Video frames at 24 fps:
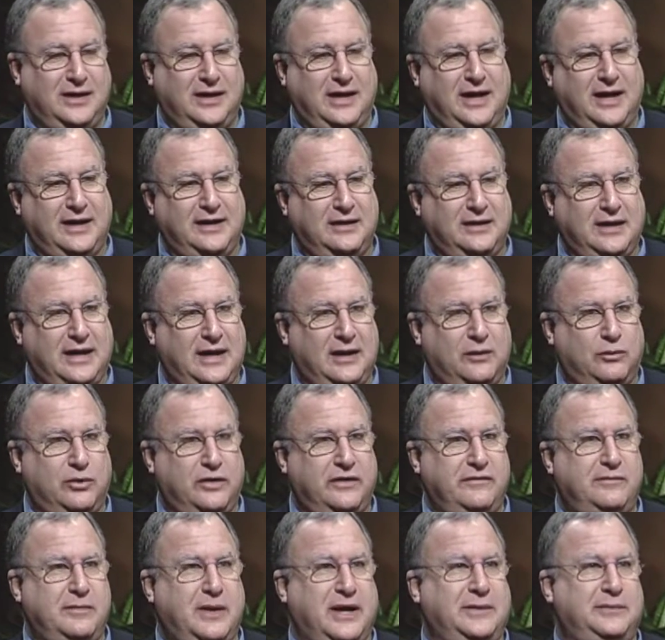And it would
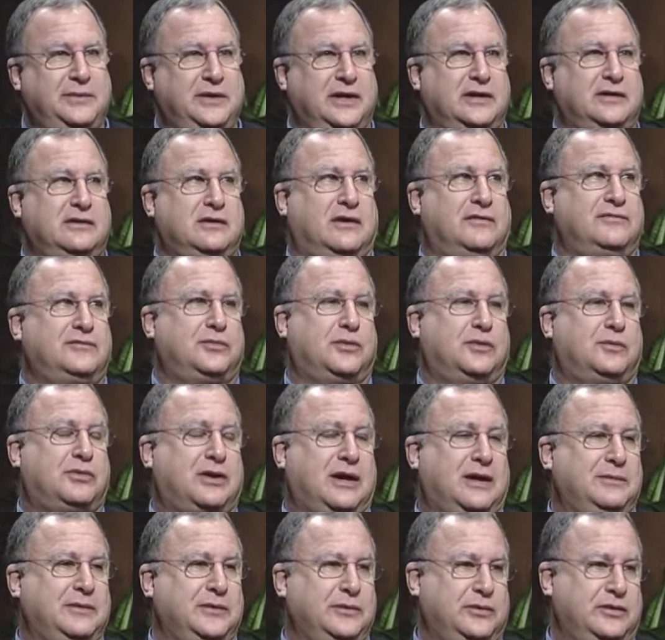have made me uncomfortable,
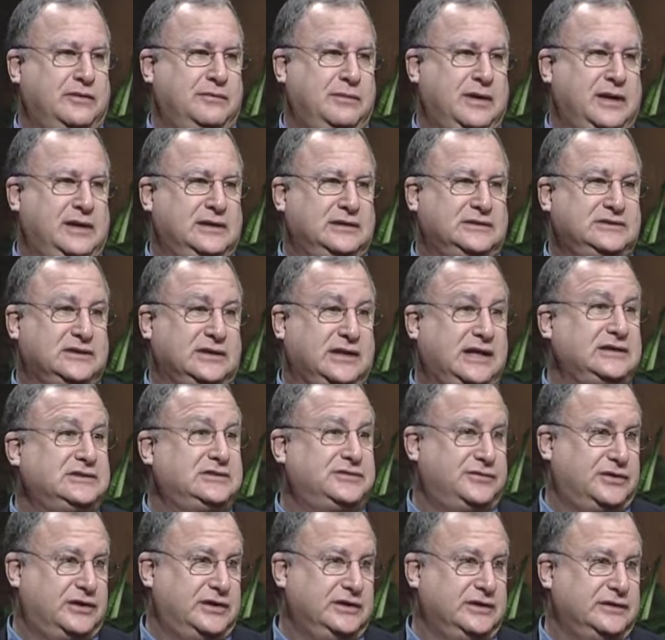probably would have made us less
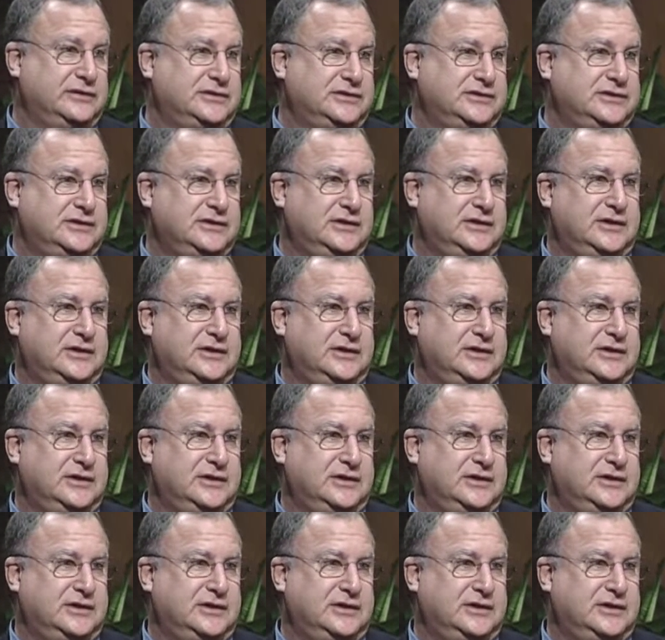friends.